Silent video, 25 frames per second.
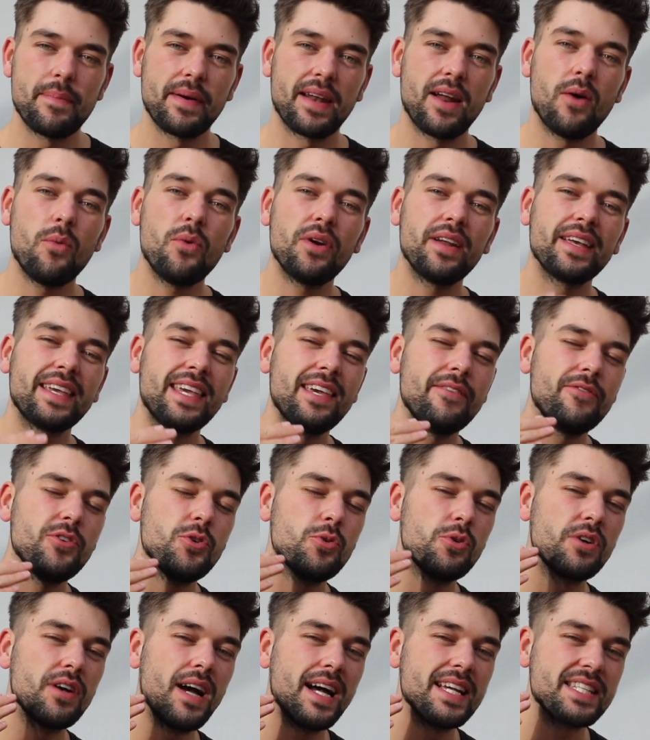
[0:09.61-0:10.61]
And I wanna give
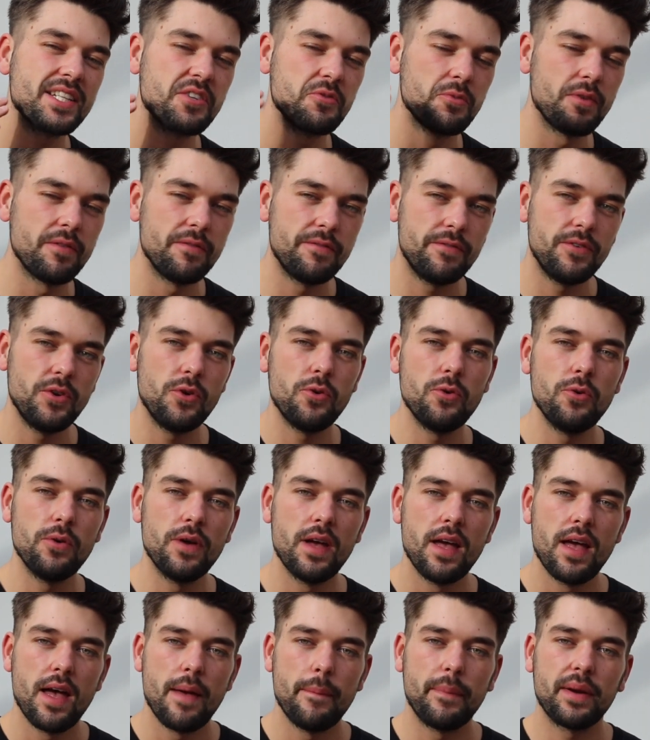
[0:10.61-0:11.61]
you guys a review
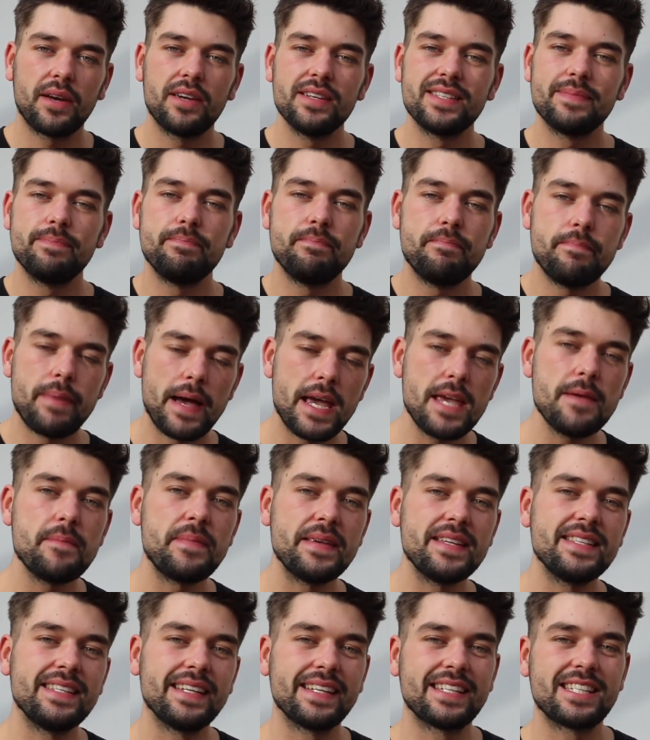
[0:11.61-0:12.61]
because Bape
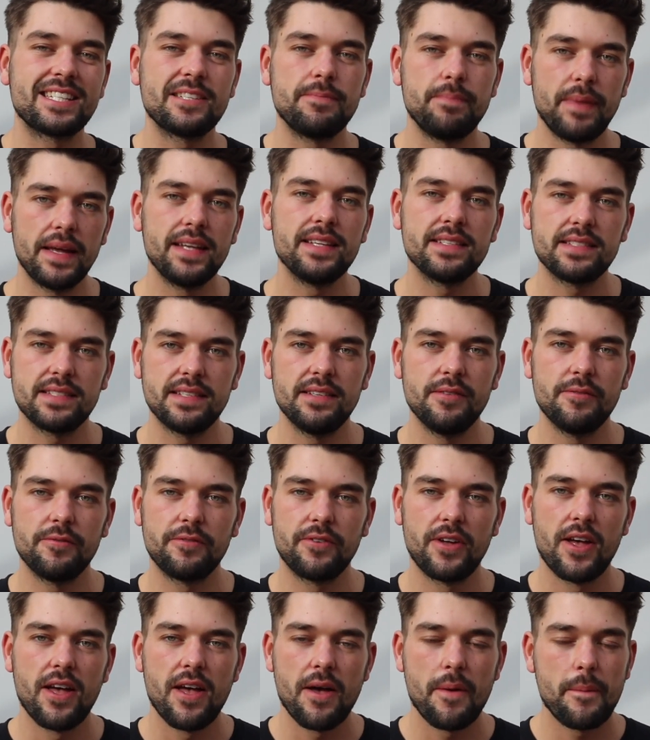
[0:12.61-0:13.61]
is expensive.
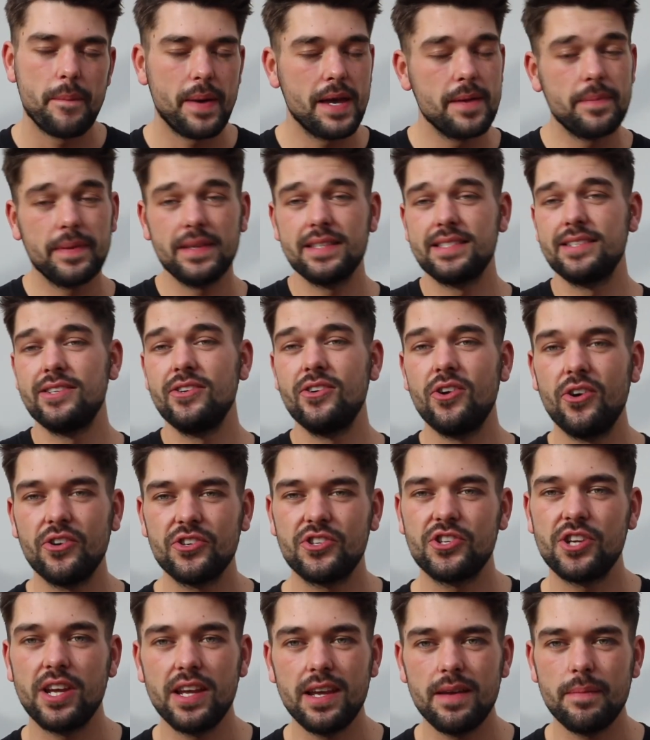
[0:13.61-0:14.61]
Bape is not
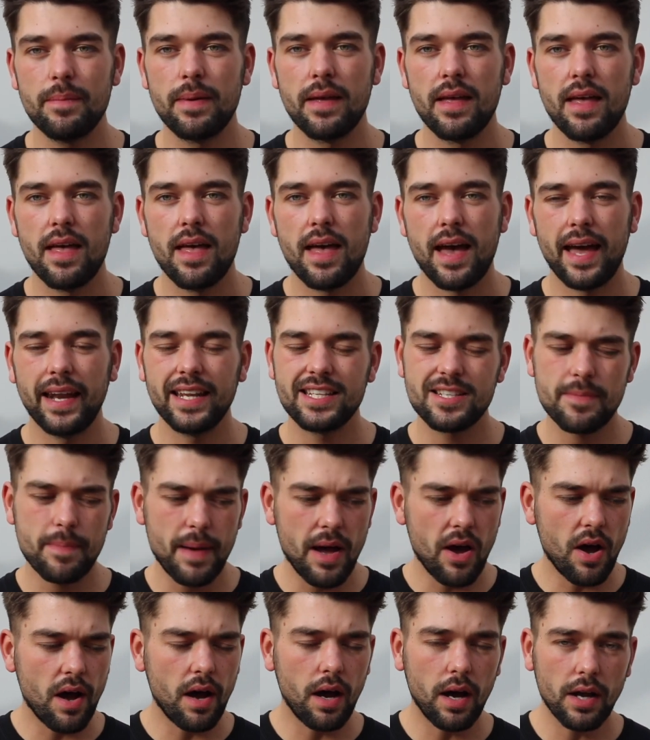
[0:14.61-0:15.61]
cheap and it's
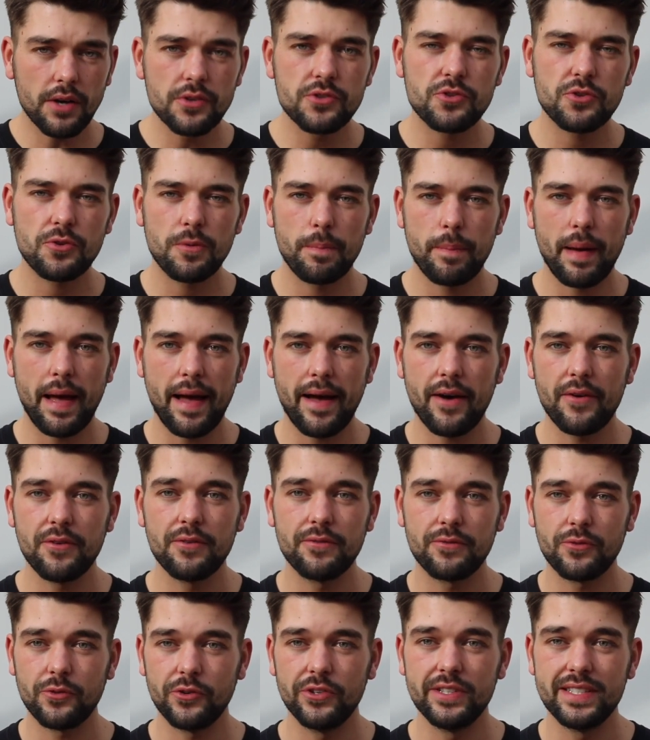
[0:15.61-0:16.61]
about
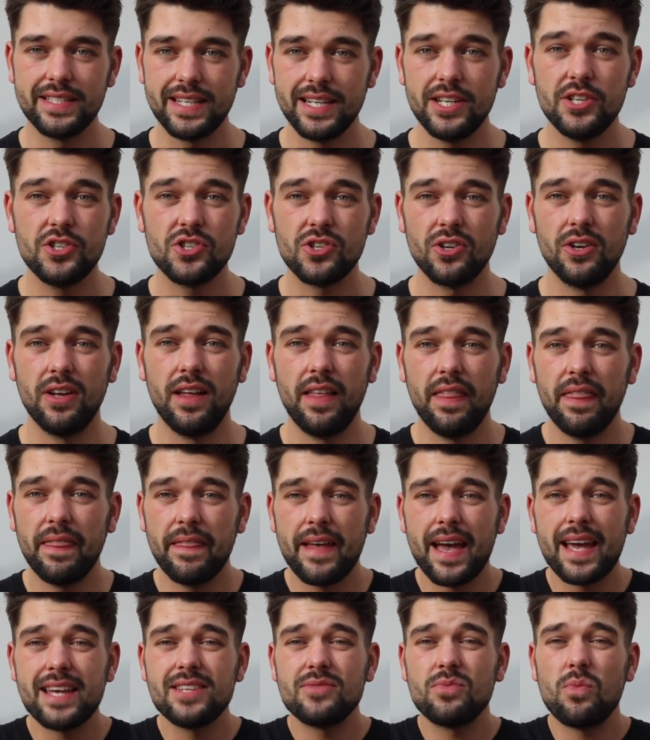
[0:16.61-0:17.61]
£100 for a t-shirt and
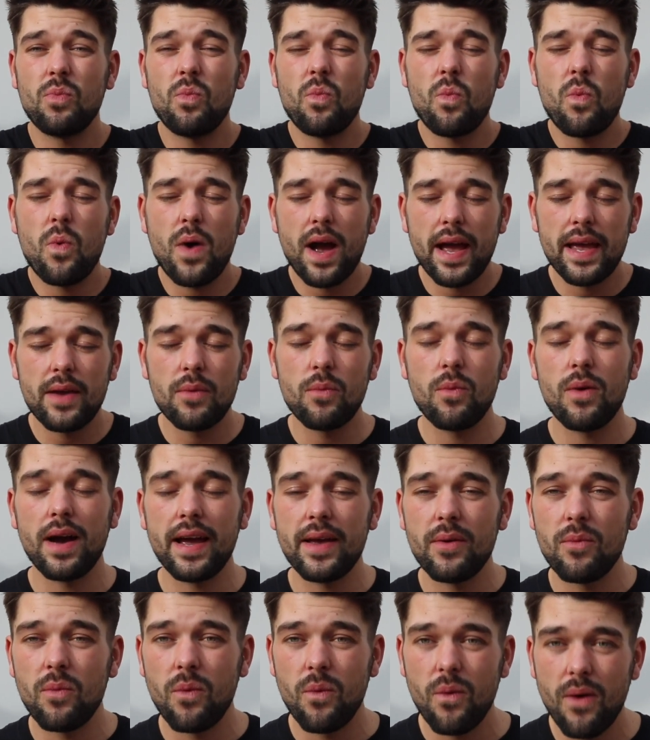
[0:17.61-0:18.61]
that is way,
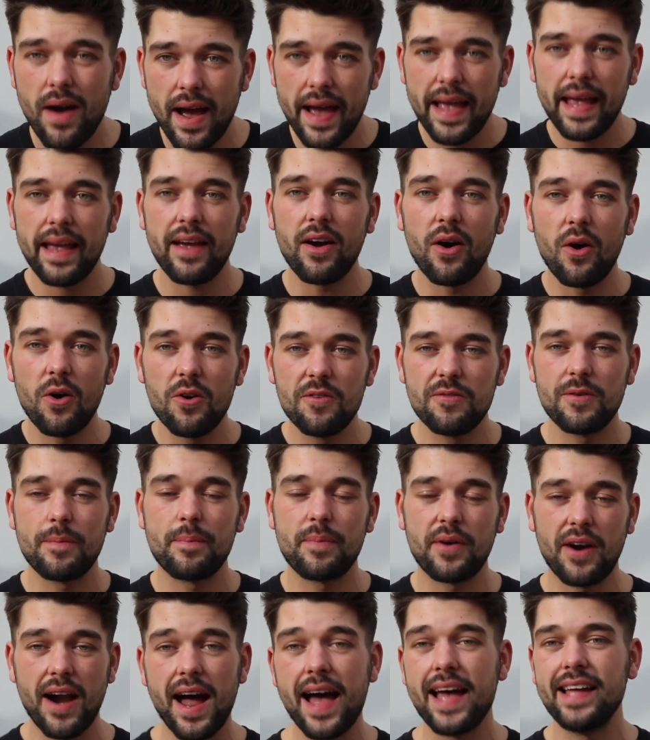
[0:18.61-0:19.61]
way, way
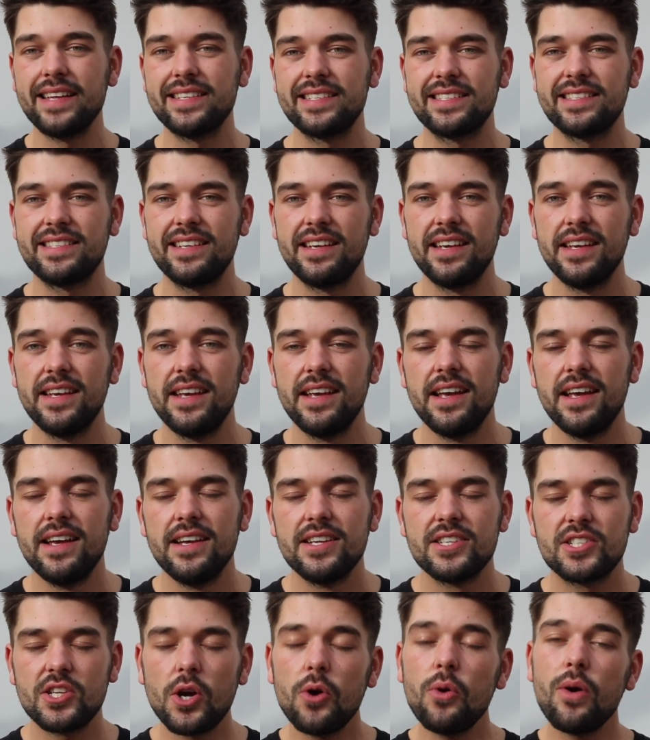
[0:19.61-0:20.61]
overpriced.
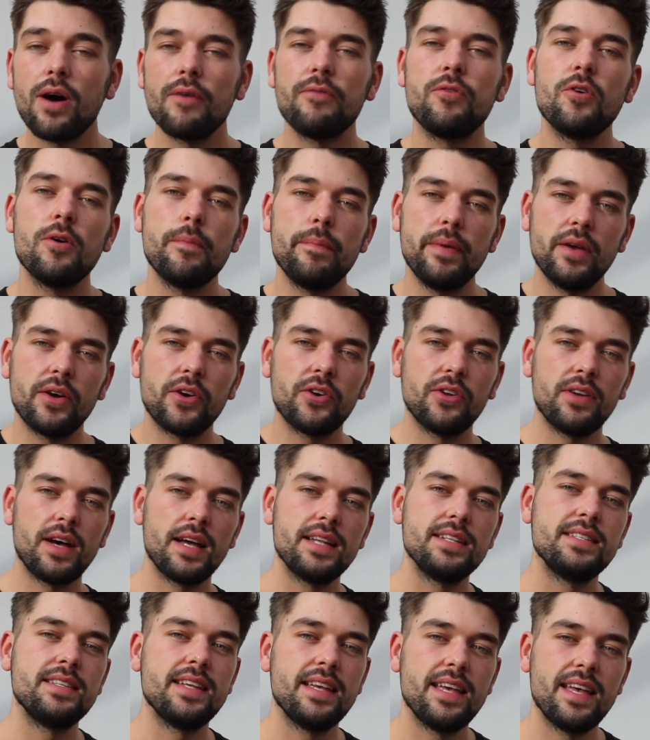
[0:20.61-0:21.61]
So I thought it'd be a good
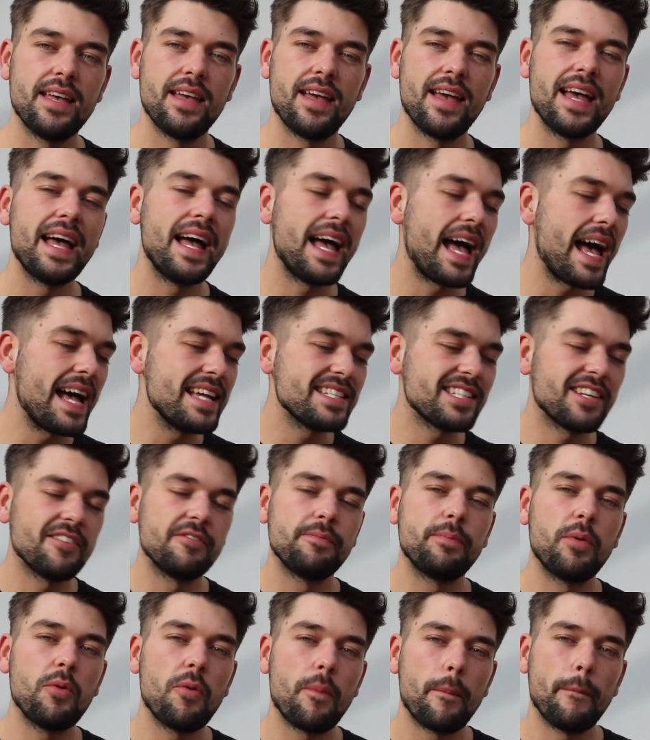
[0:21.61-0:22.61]
idea, as
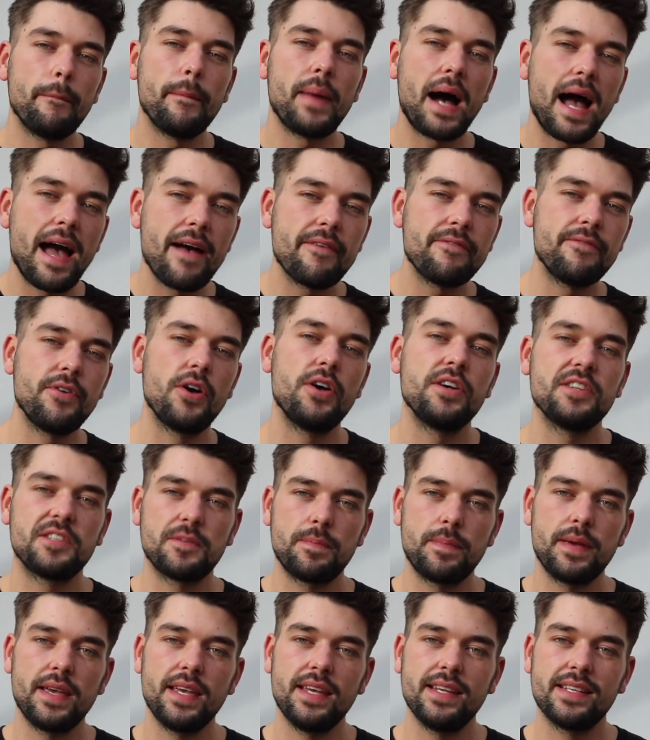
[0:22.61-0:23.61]
I've bought my
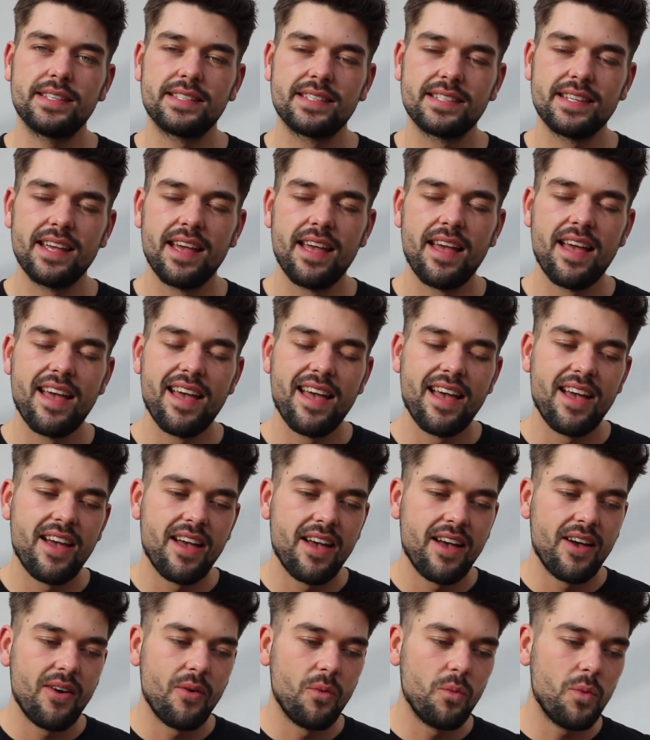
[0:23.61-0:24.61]
first piece,
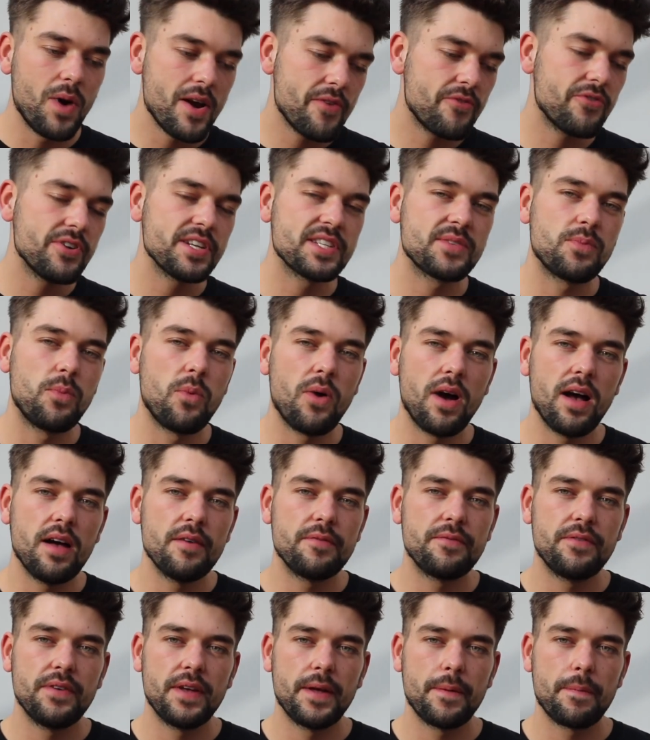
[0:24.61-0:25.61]
whether it's
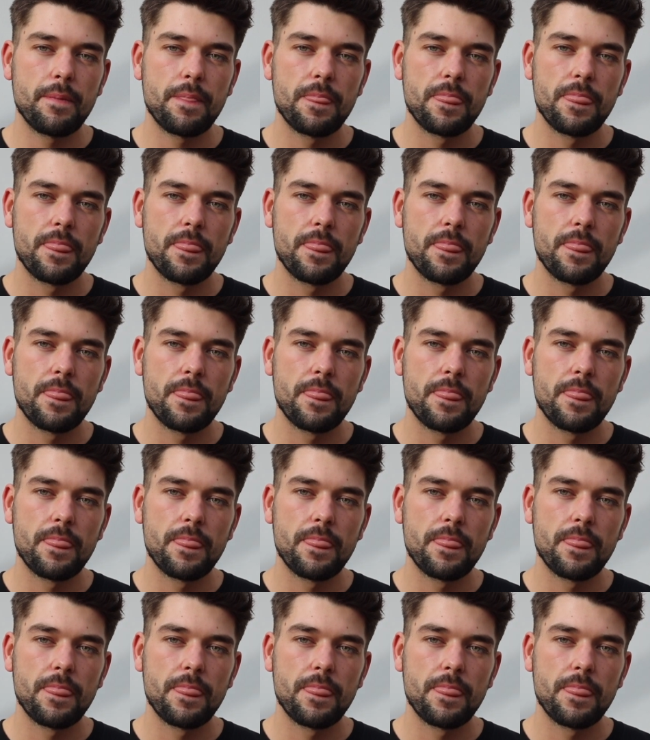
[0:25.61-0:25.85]
worth it,